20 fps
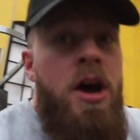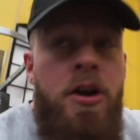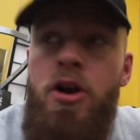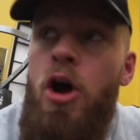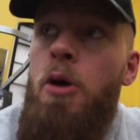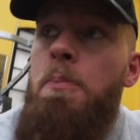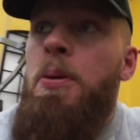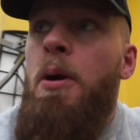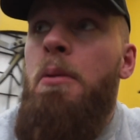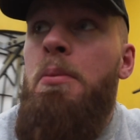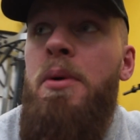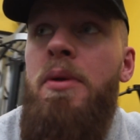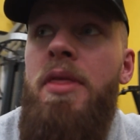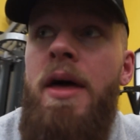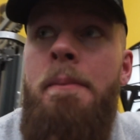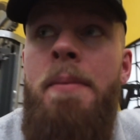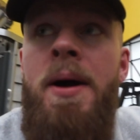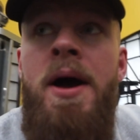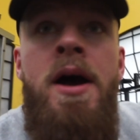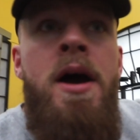no problem with
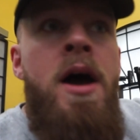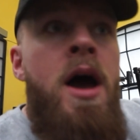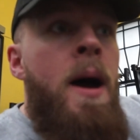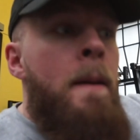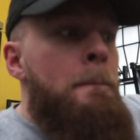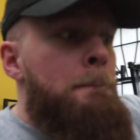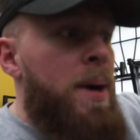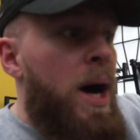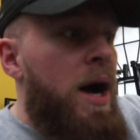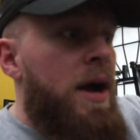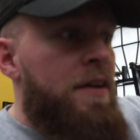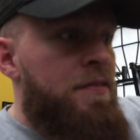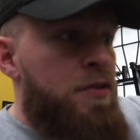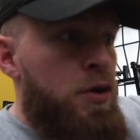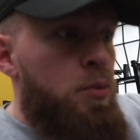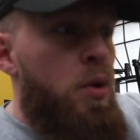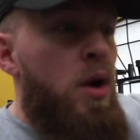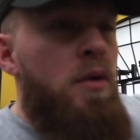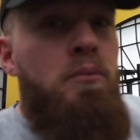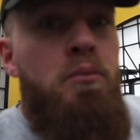them, but if
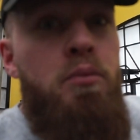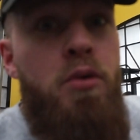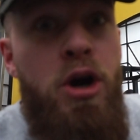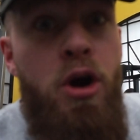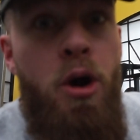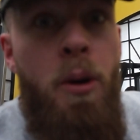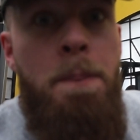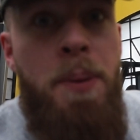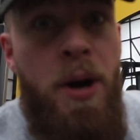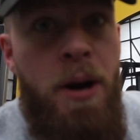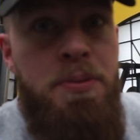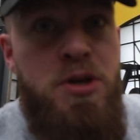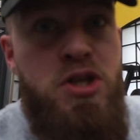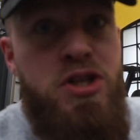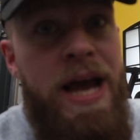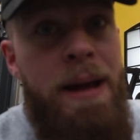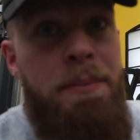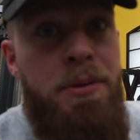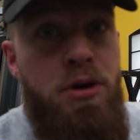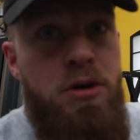you want real proper
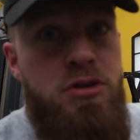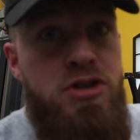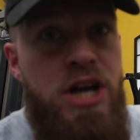scapular